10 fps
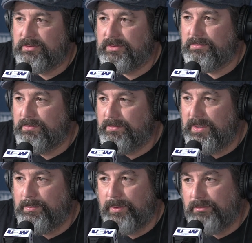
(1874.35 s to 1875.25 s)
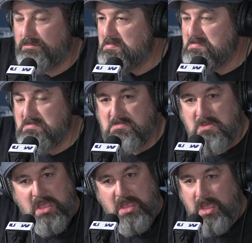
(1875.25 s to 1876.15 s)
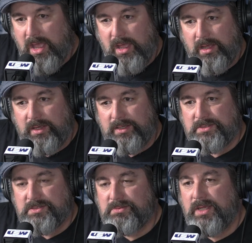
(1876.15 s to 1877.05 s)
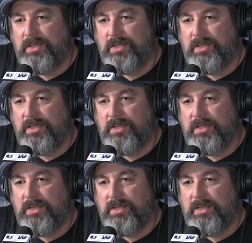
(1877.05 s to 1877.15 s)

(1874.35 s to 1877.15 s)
to people as